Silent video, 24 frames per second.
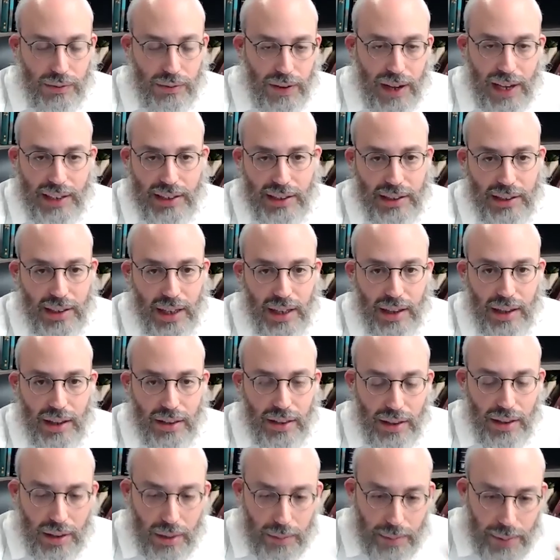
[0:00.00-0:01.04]
a fascinating
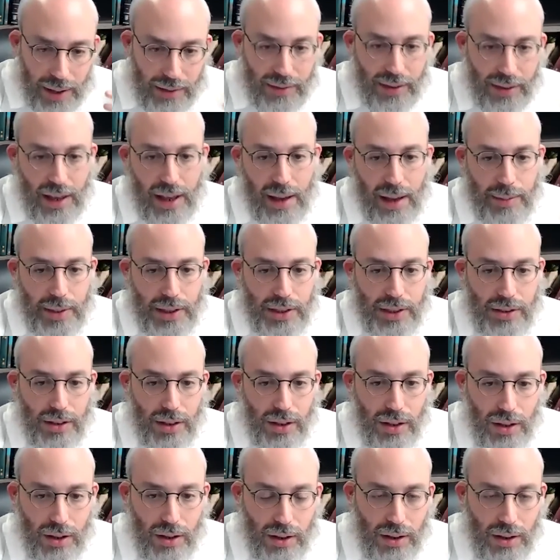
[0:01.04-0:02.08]
thing about Am
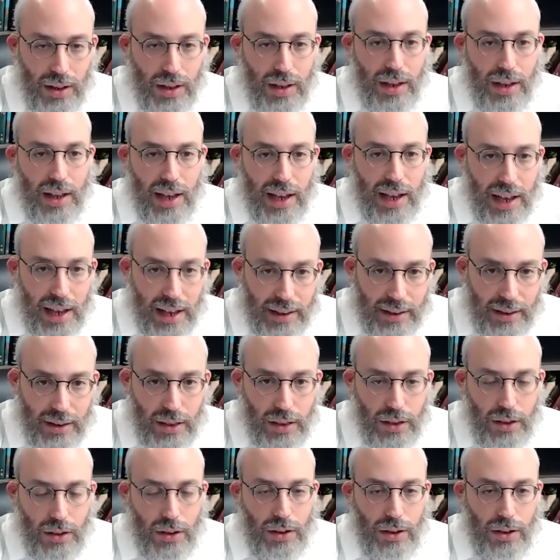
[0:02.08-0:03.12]

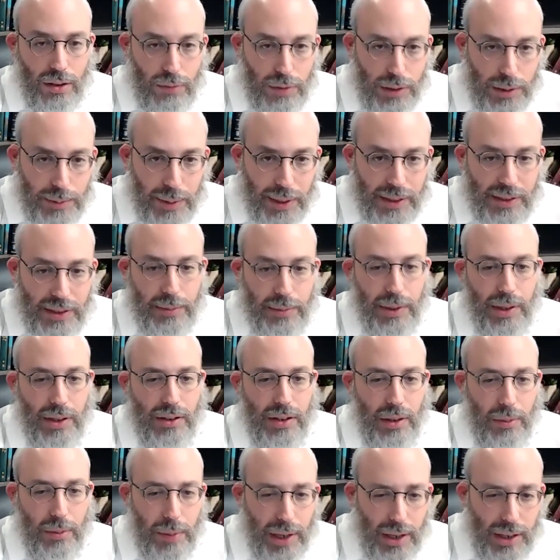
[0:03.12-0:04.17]
and the, the
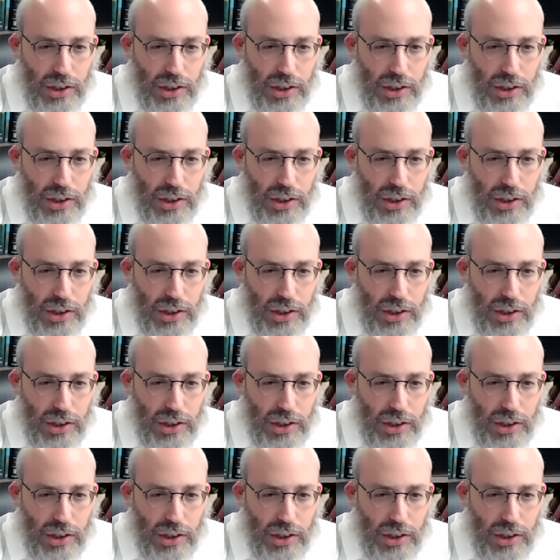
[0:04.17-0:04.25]
responsibility we